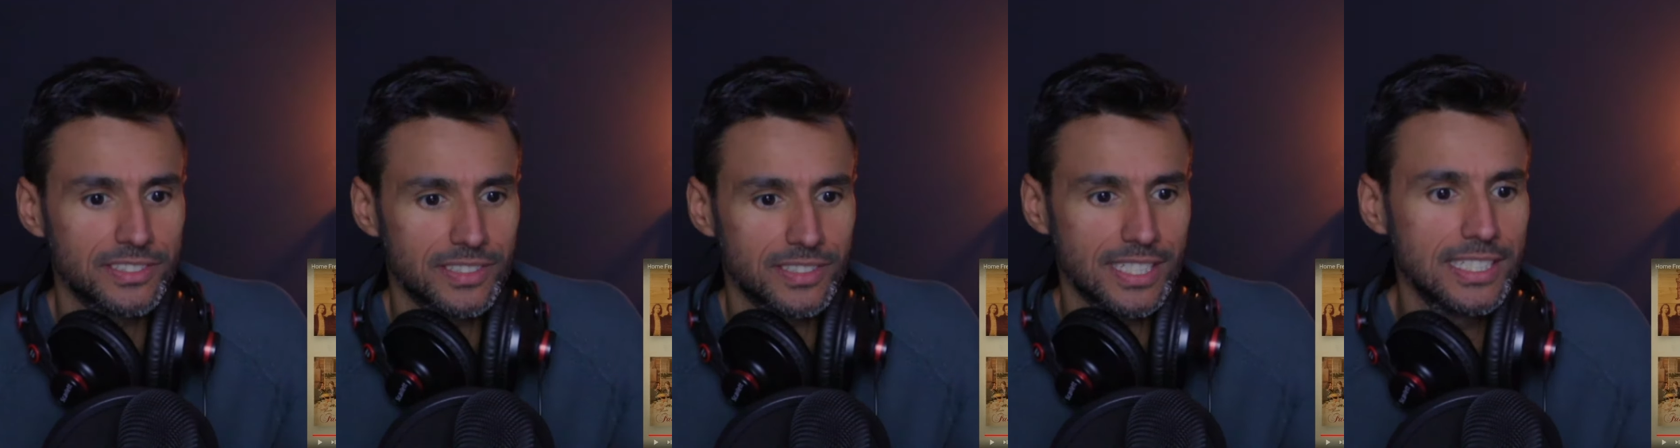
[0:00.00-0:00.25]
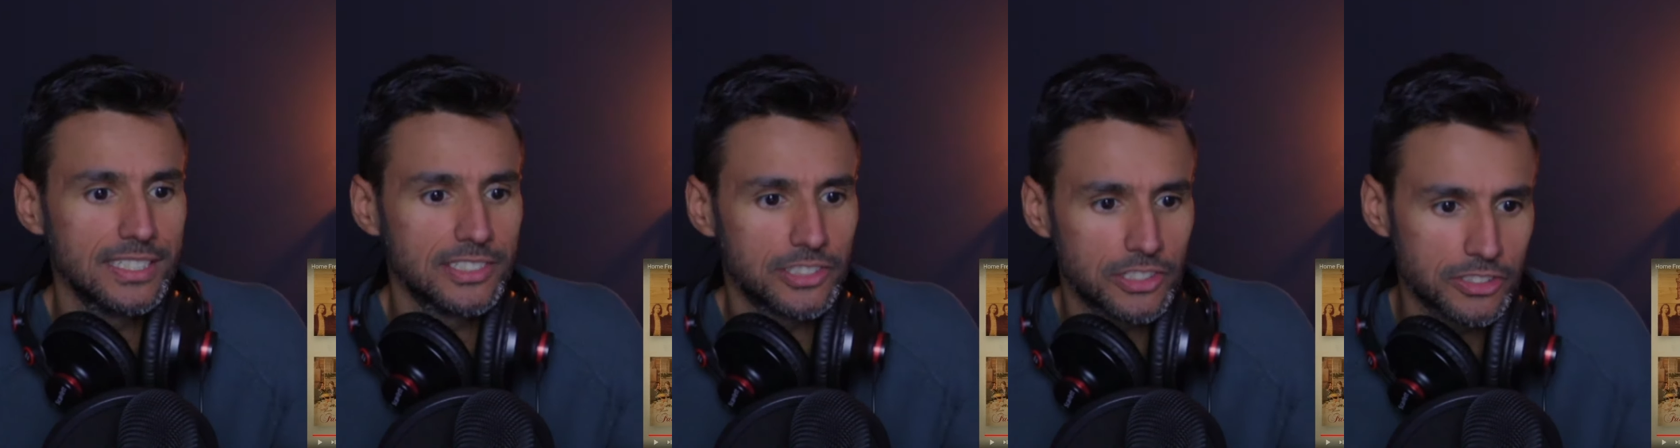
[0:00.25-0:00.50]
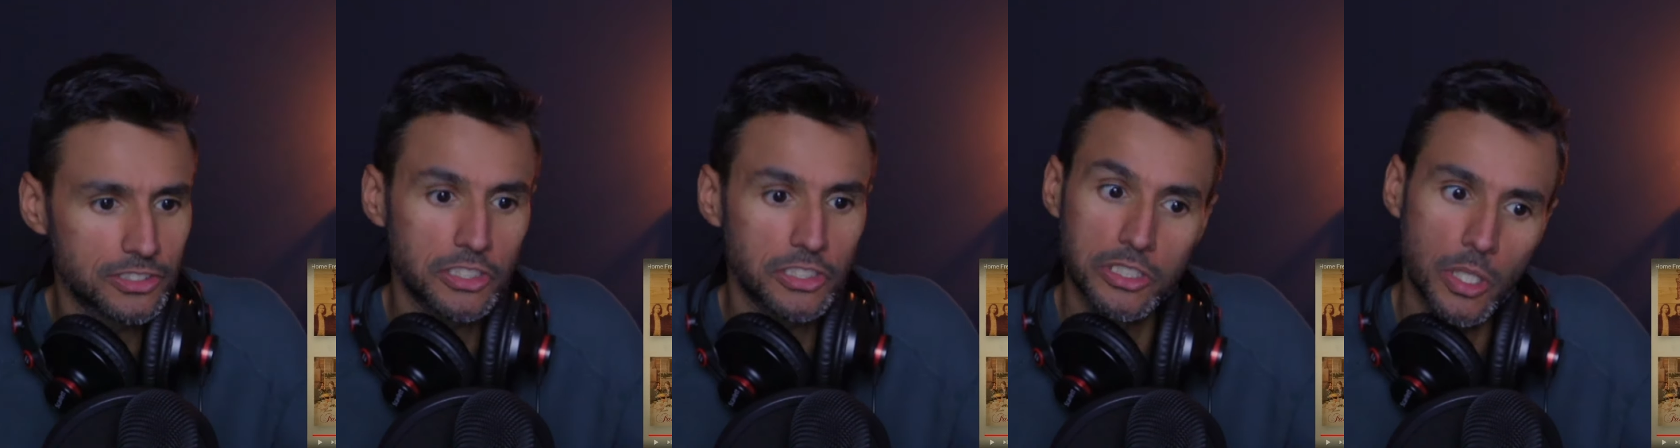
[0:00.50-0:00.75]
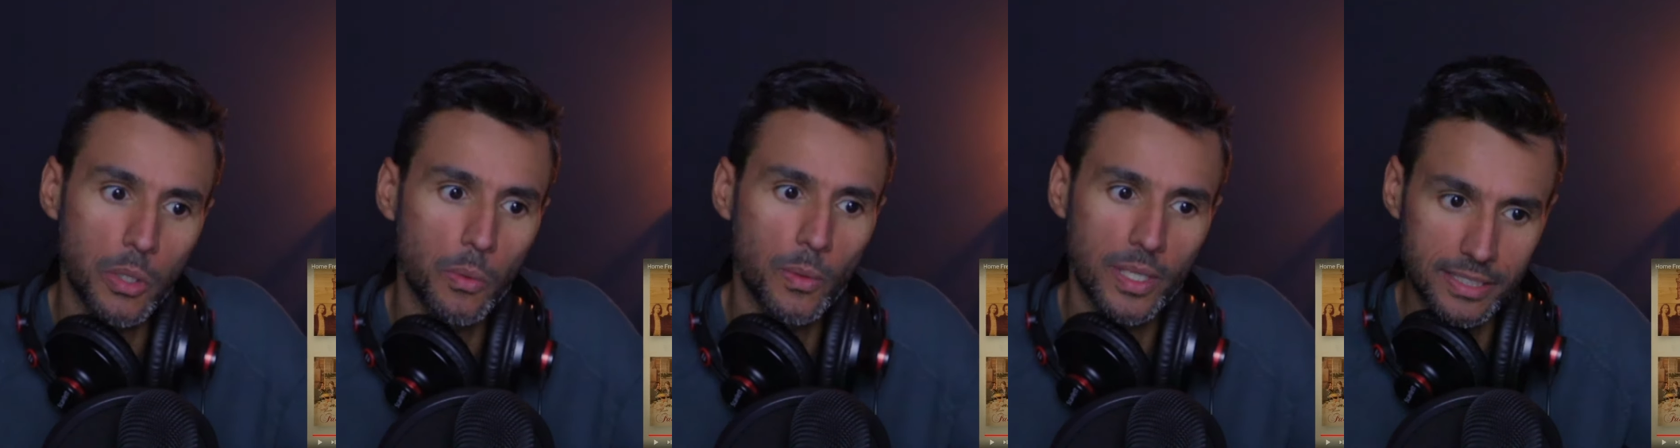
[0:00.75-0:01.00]
it's easier
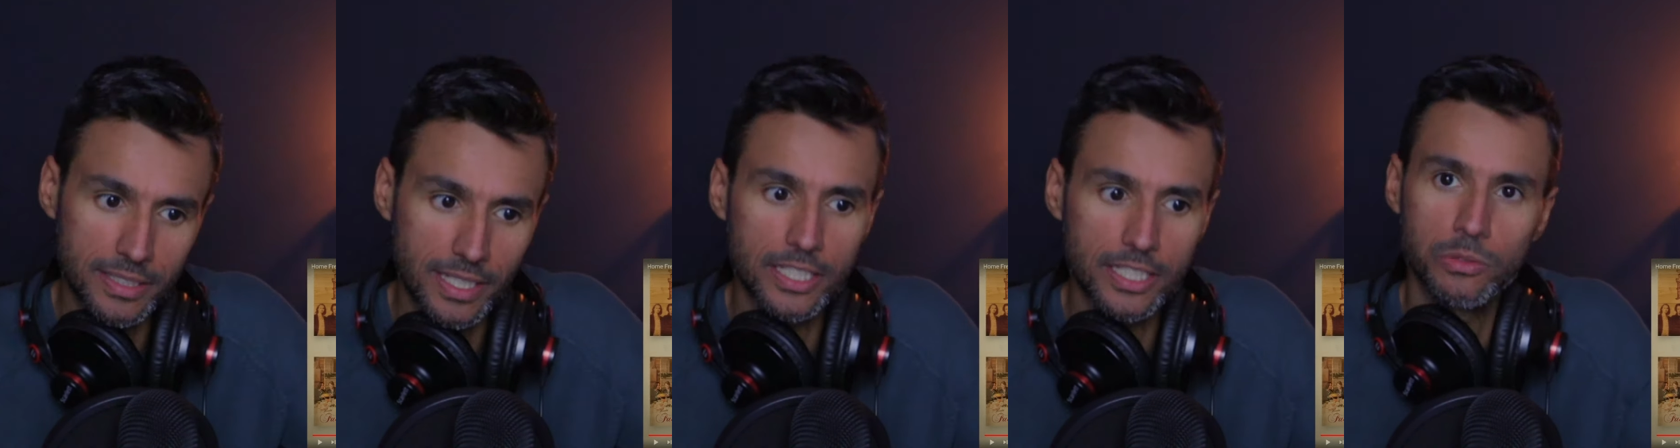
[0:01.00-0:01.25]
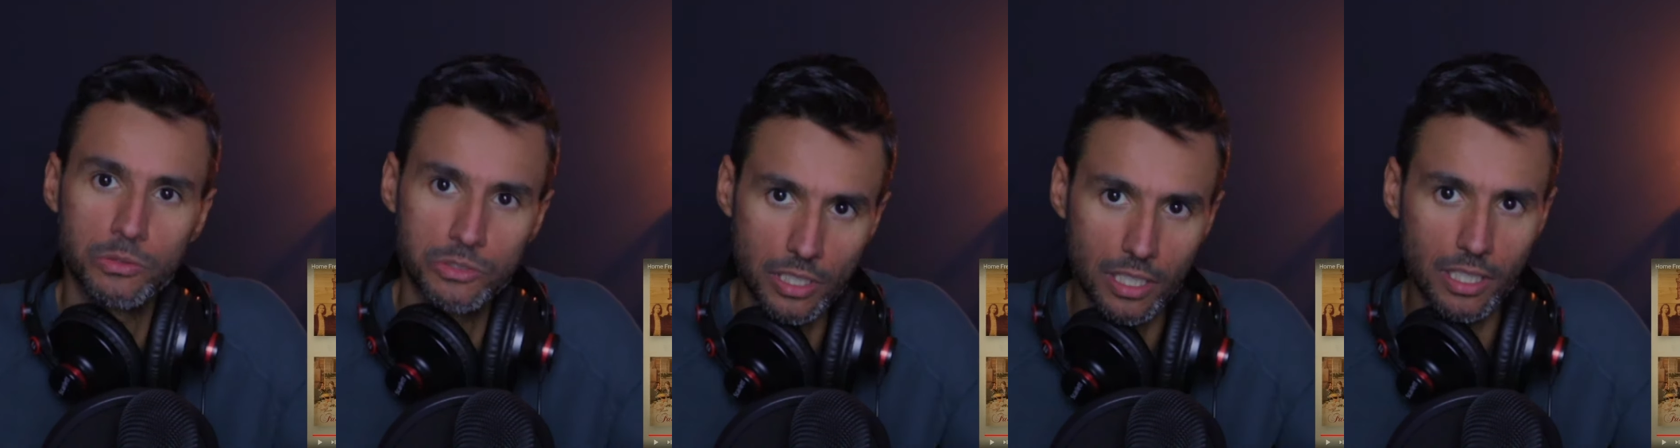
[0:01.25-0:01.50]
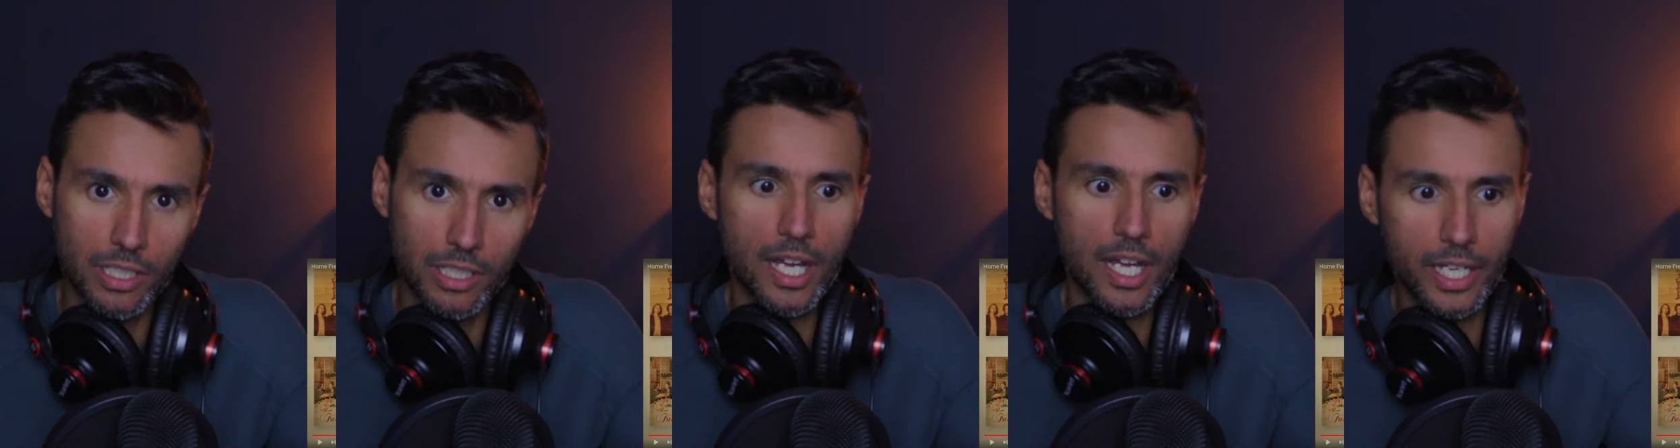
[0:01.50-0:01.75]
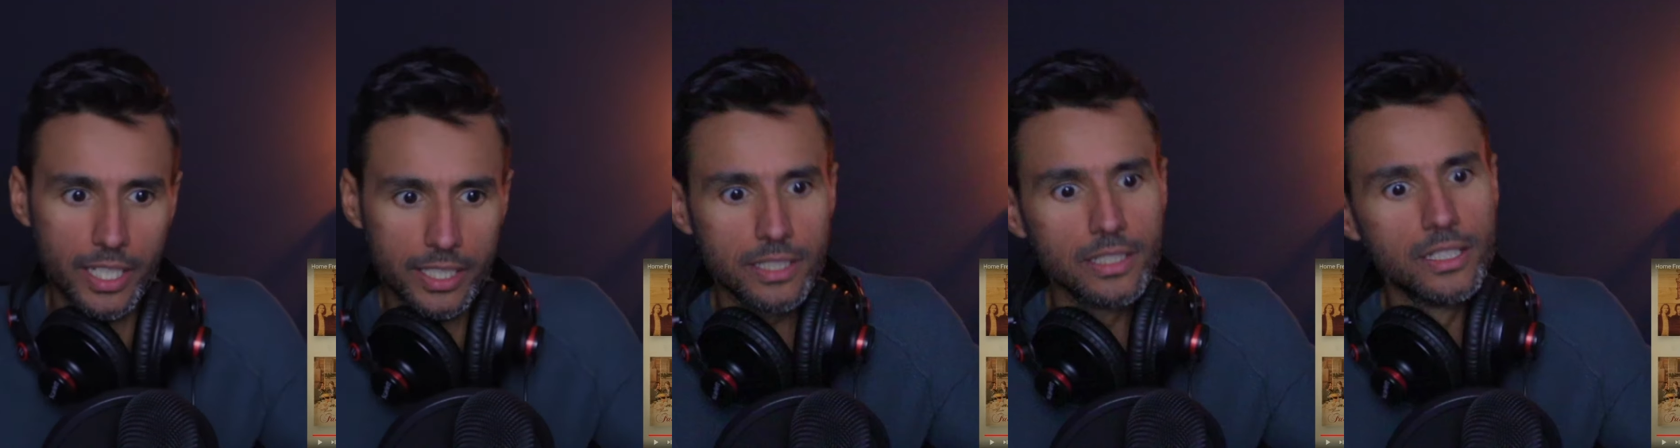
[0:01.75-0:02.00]
to know when they use a
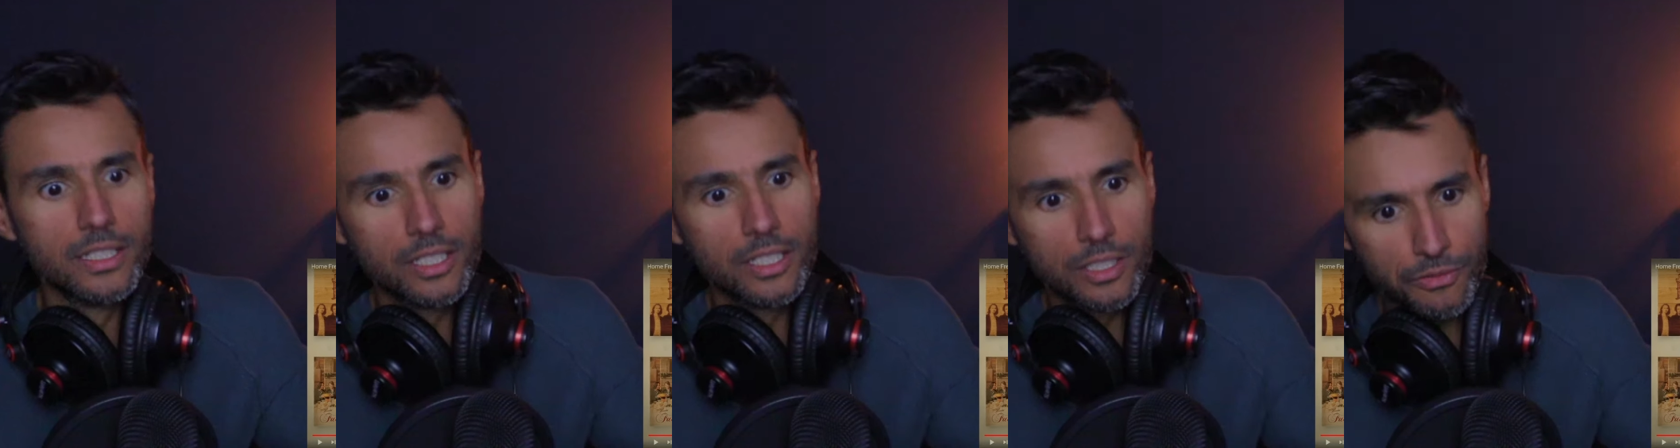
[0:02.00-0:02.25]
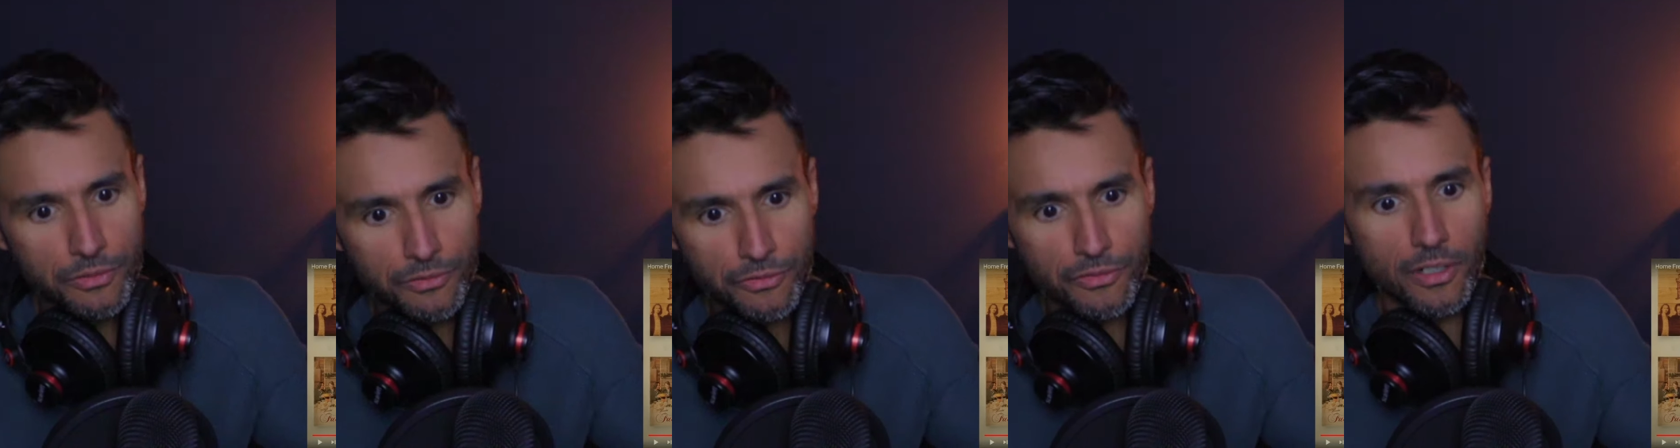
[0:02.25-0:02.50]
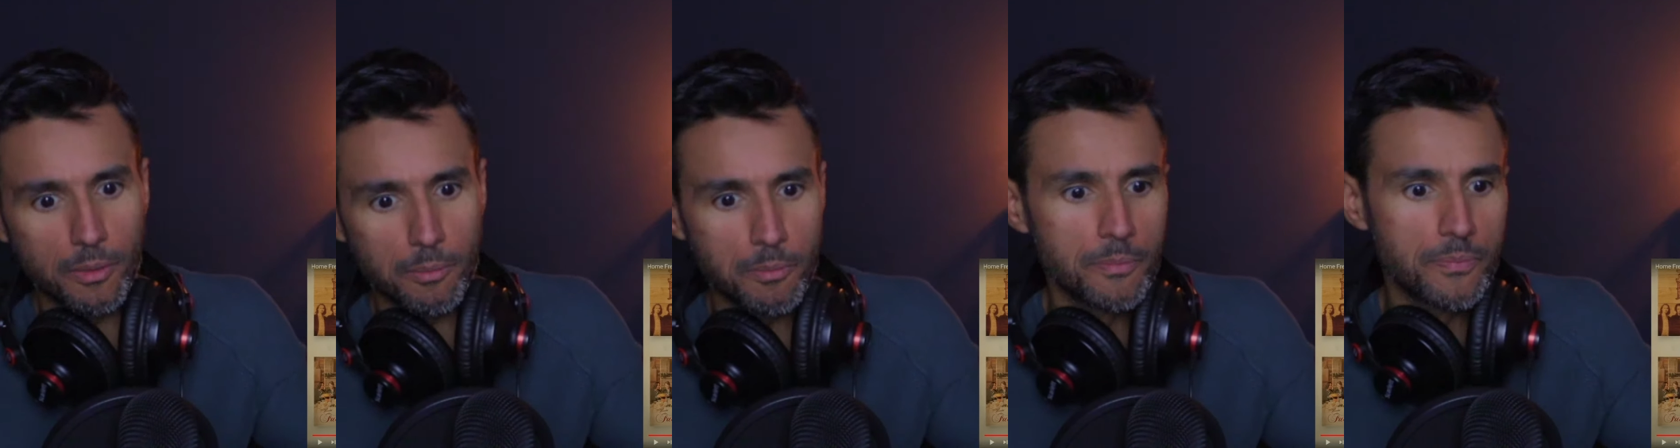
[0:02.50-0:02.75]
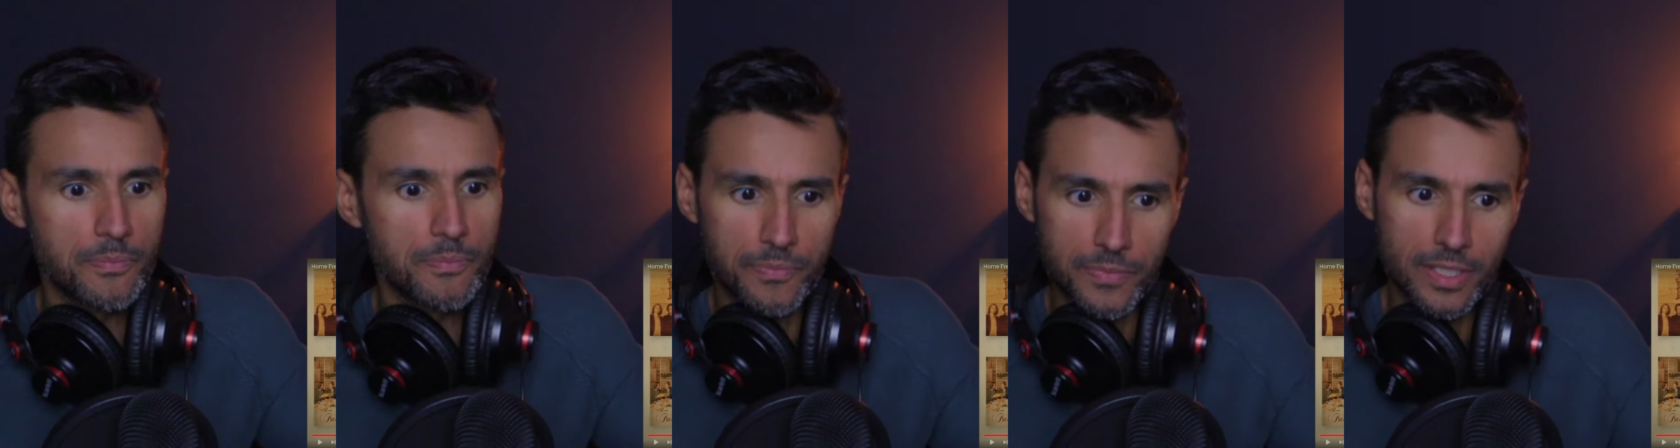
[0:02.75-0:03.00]
line
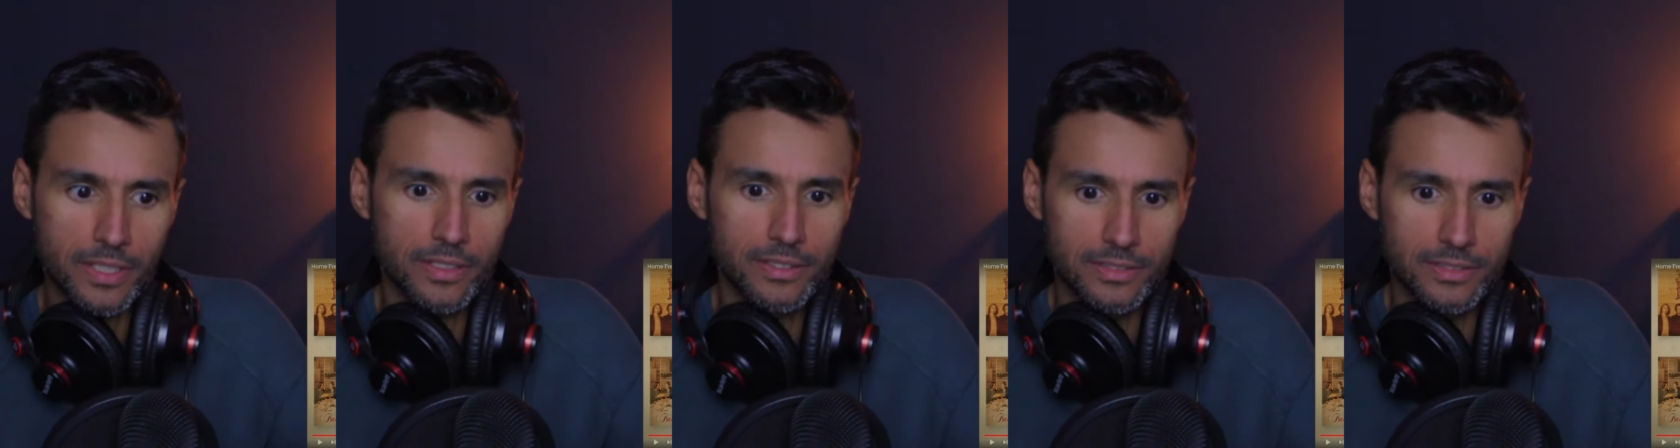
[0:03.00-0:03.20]
from